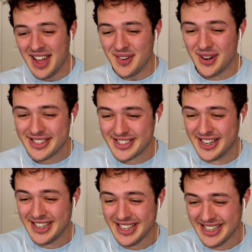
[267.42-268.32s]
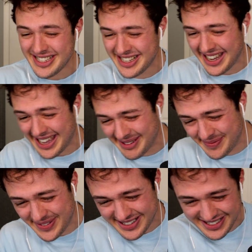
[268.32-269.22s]
What just
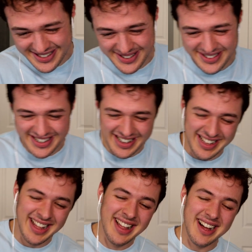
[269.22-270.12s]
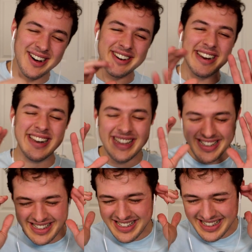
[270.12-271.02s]
happened, dude? Hold on.
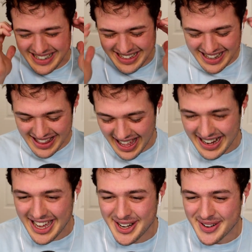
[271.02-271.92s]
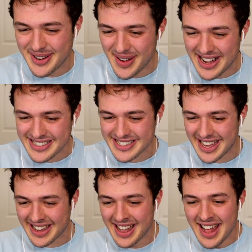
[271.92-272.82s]
I gotta rewatch that.